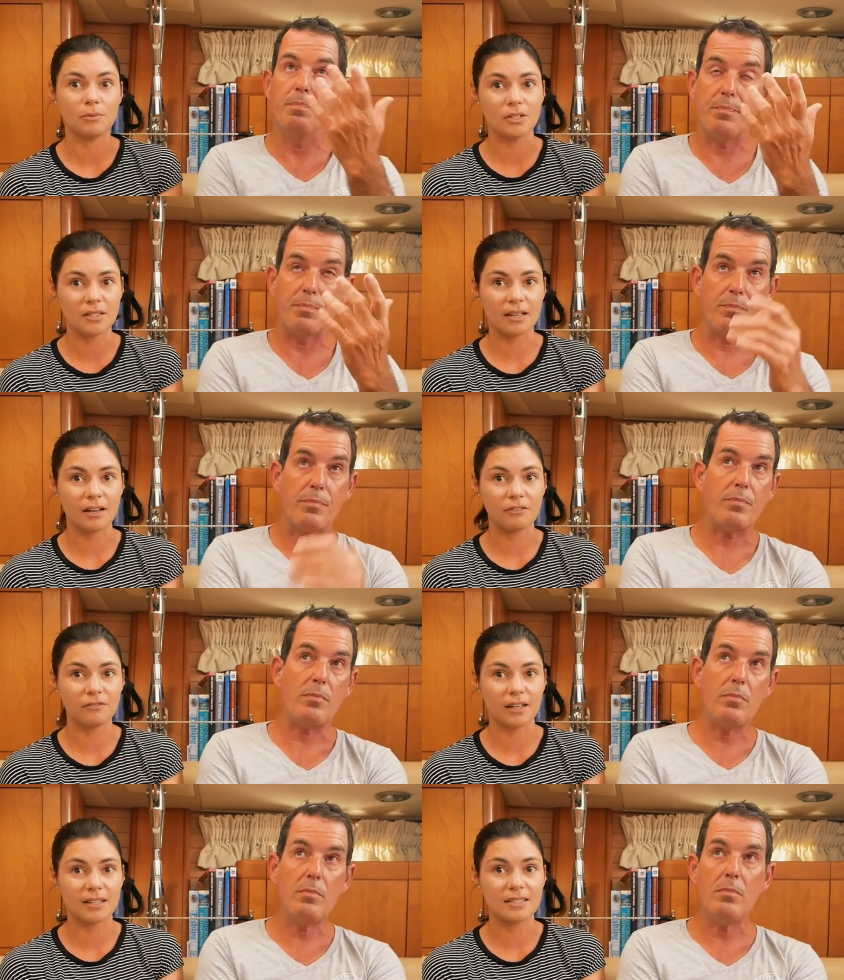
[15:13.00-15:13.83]
Speaker 1: you
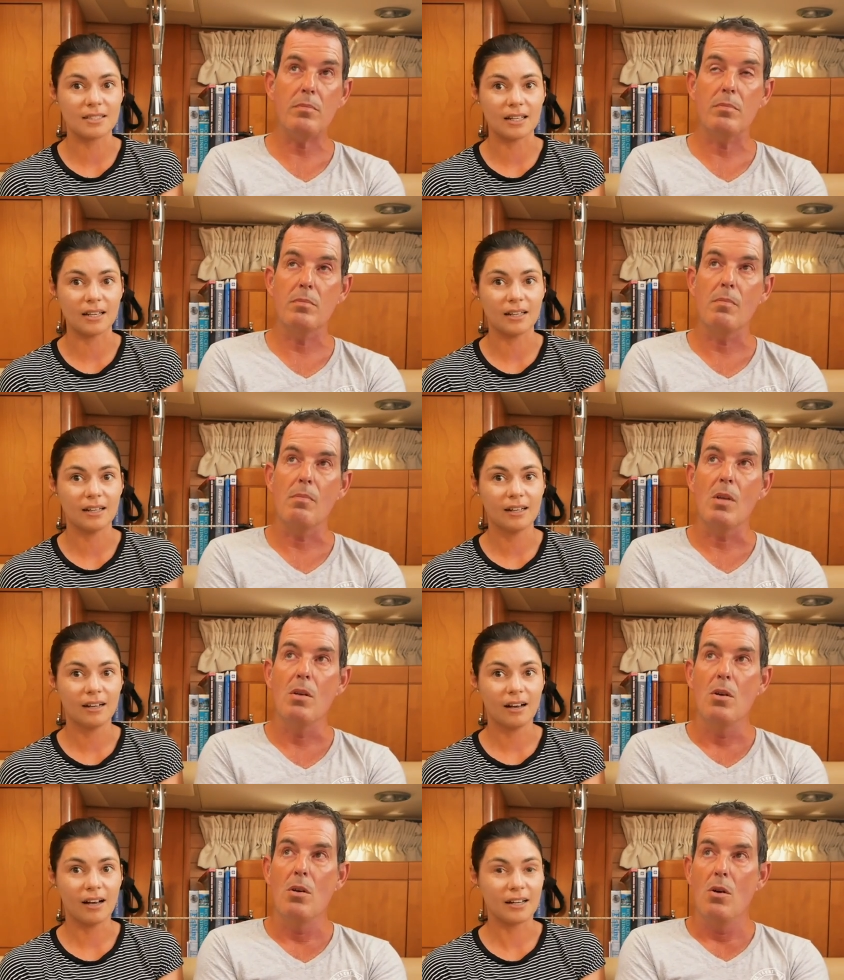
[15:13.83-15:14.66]
safe at sea?
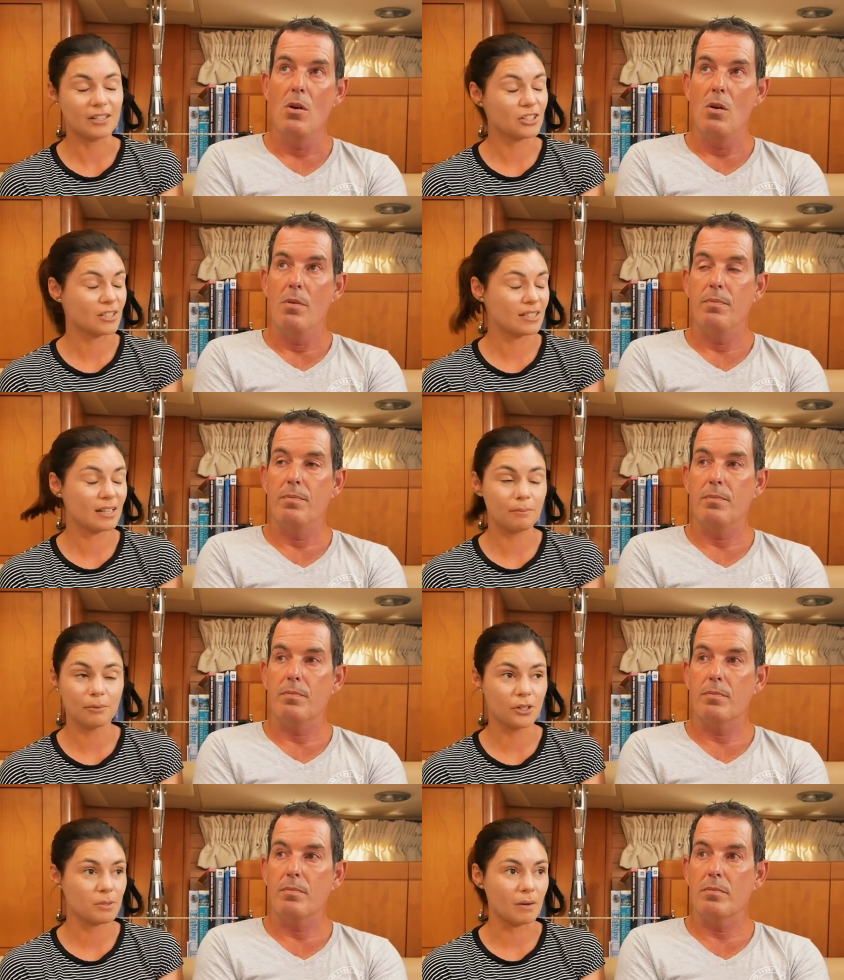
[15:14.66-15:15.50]
I just,
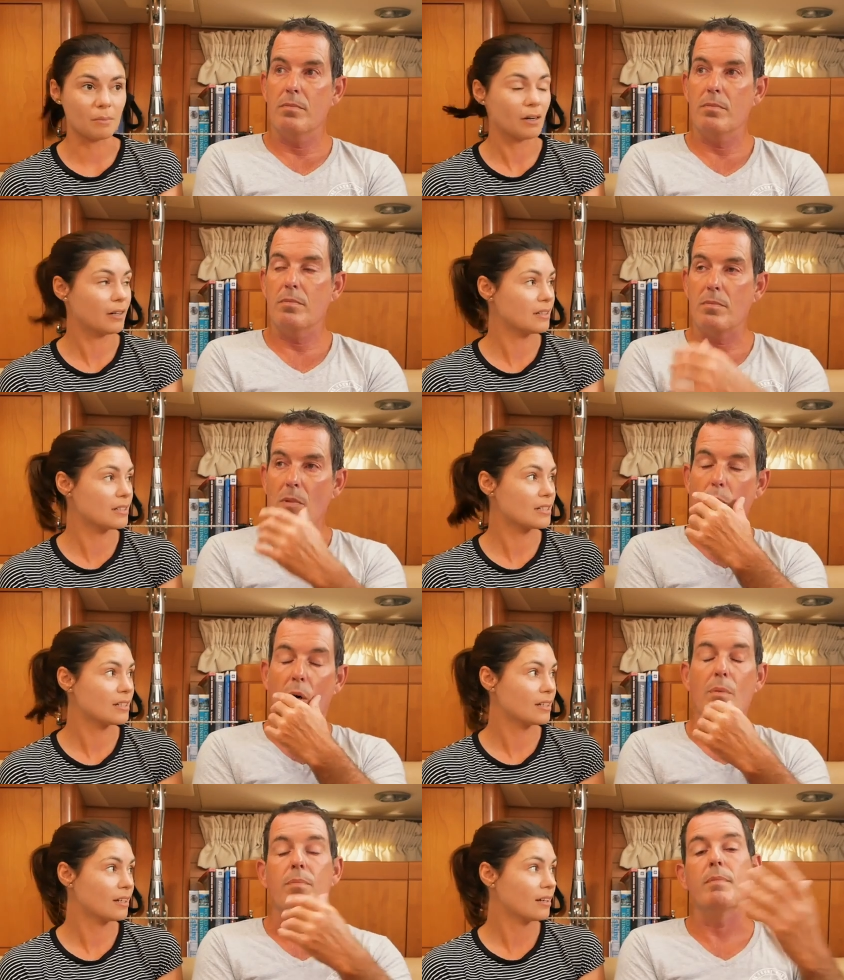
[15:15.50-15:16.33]
it blows my mind.
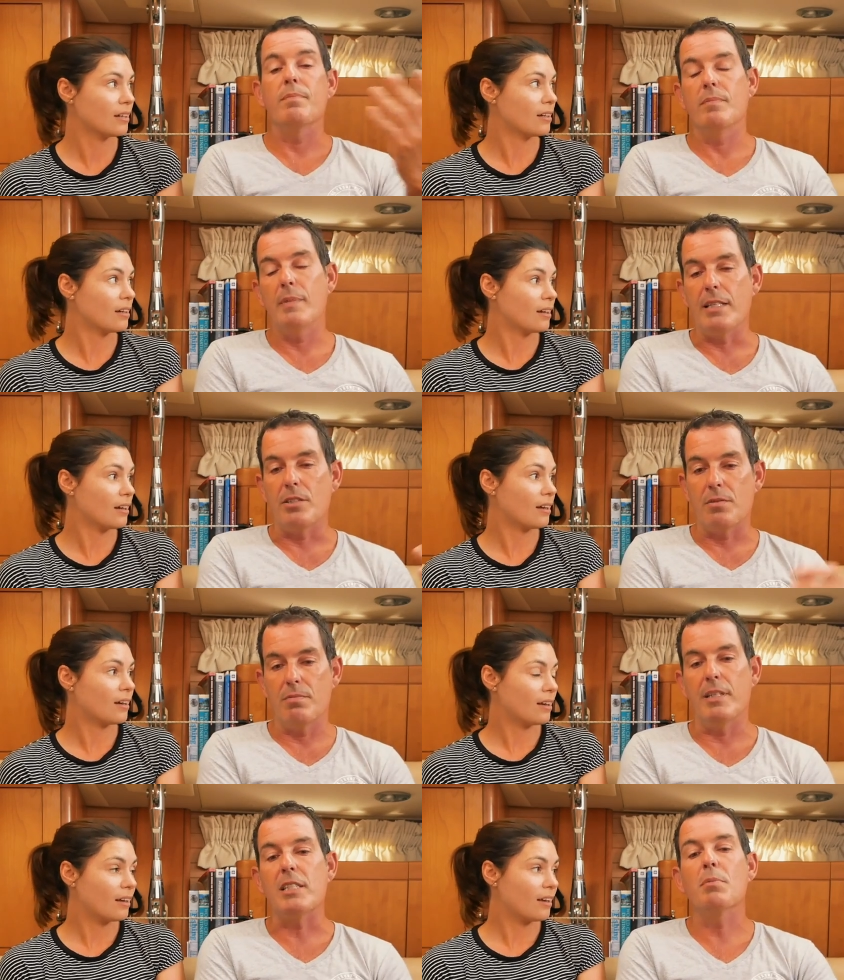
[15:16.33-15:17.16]
Speaker 2: Well,
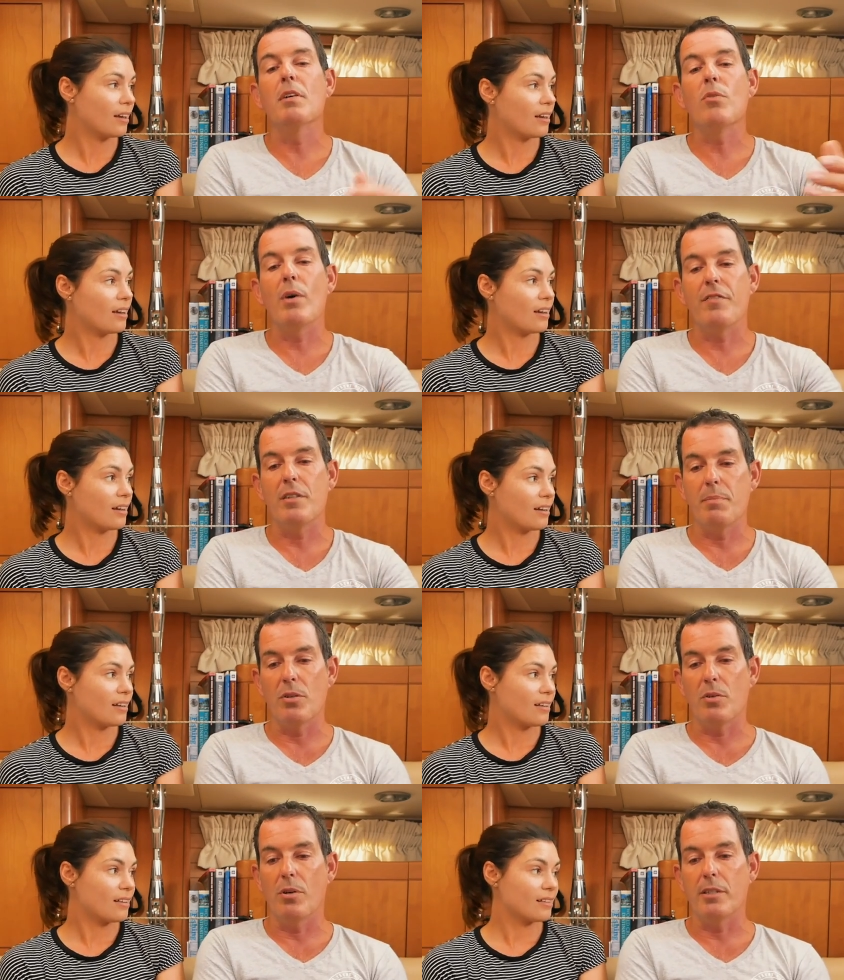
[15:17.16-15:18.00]
let's let's move away from the
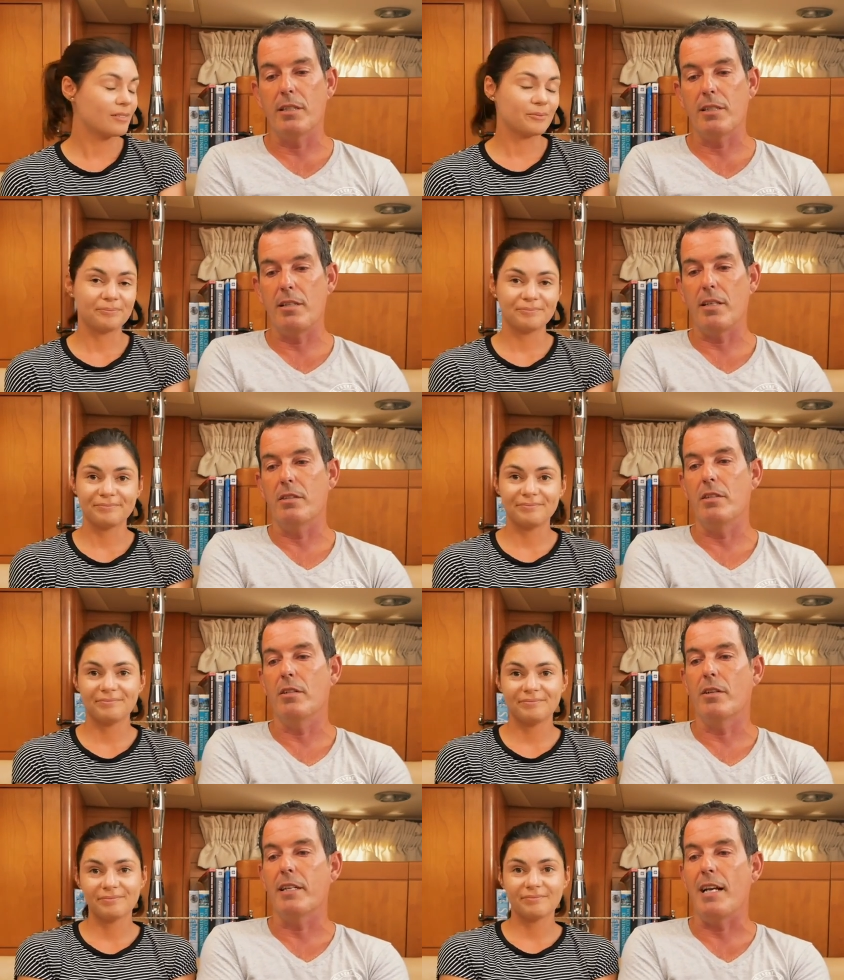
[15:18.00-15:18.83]
build quality, because I think,
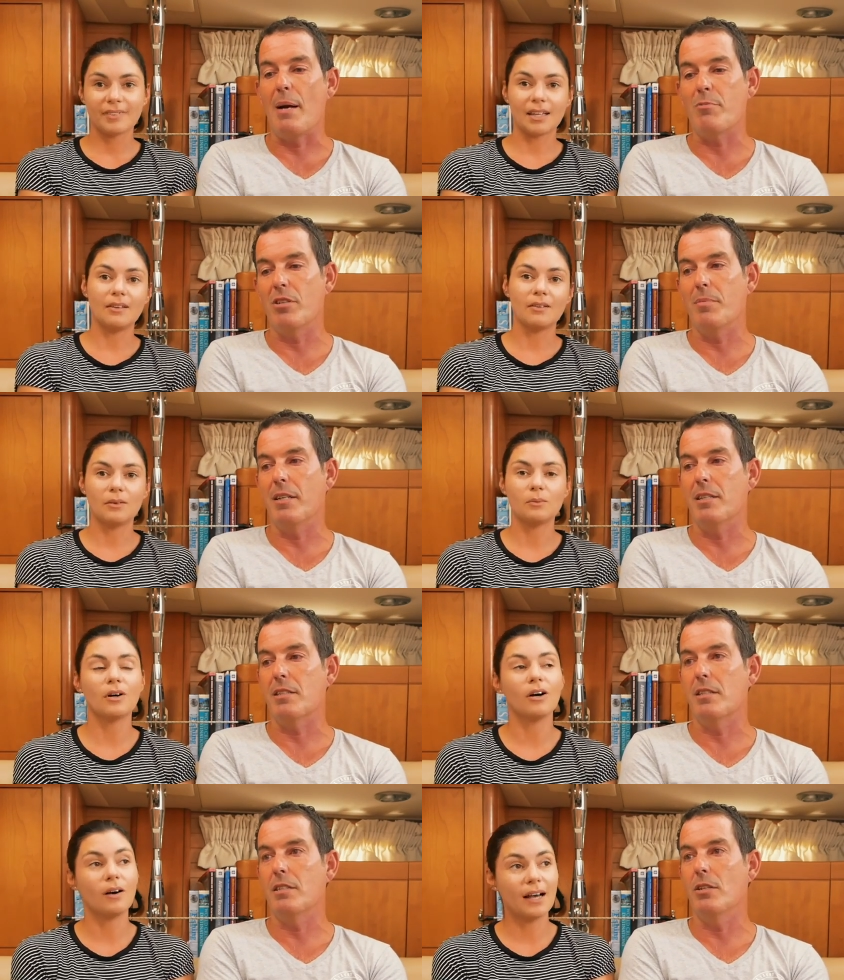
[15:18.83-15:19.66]
you know, I could hammer on about
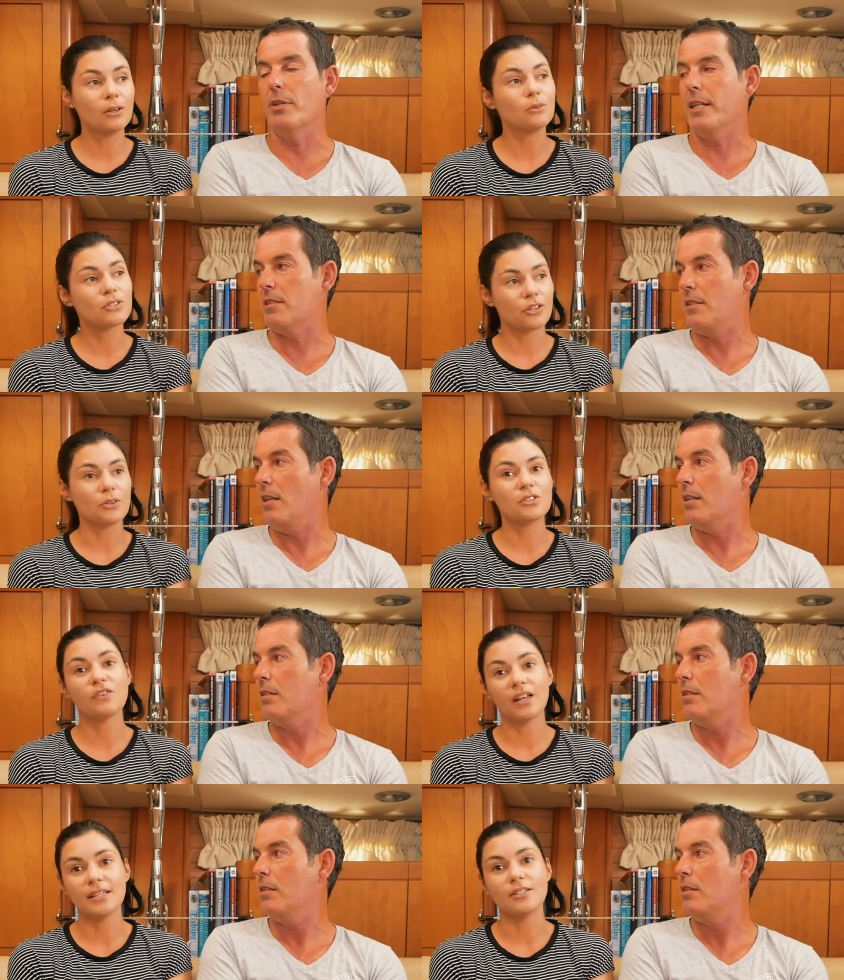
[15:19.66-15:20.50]
Speaker 1: this. Well, and also
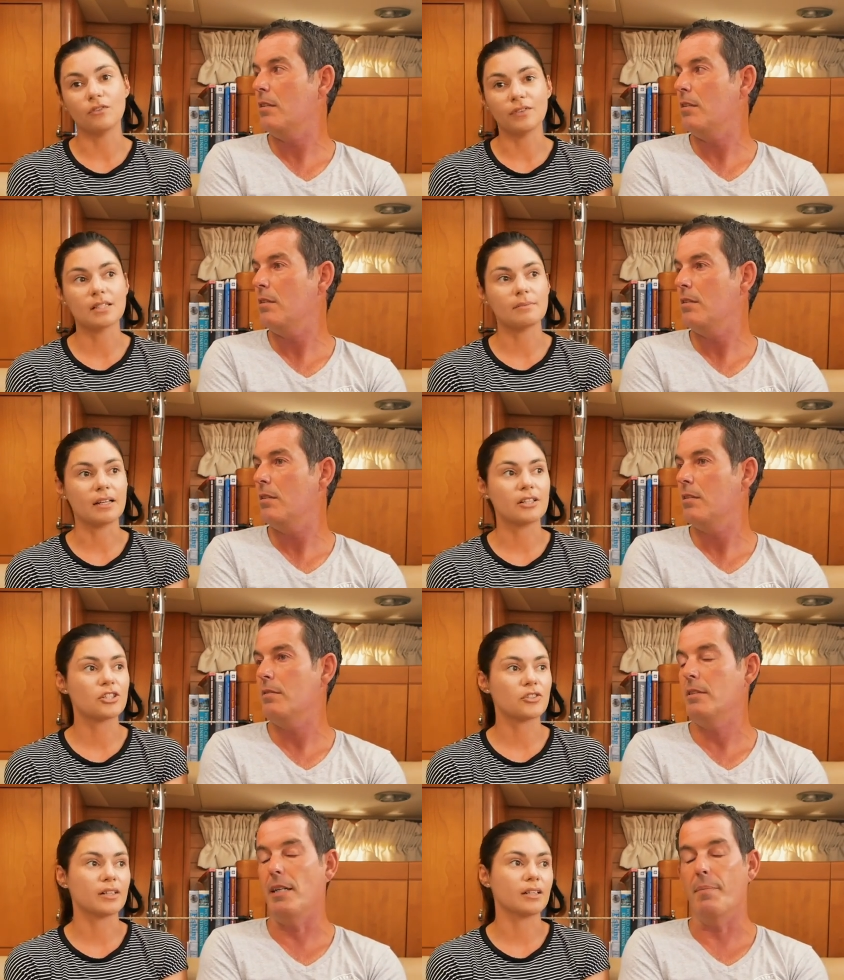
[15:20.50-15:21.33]
it's fairly
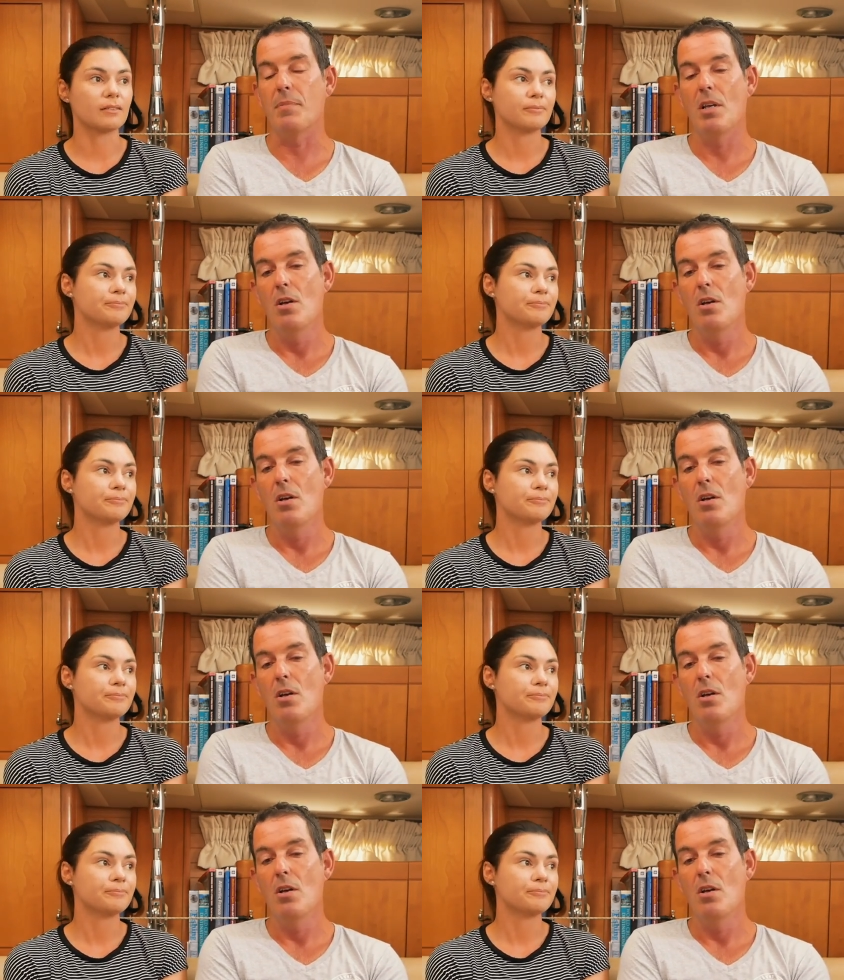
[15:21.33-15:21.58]
self-explanatory. Yeah.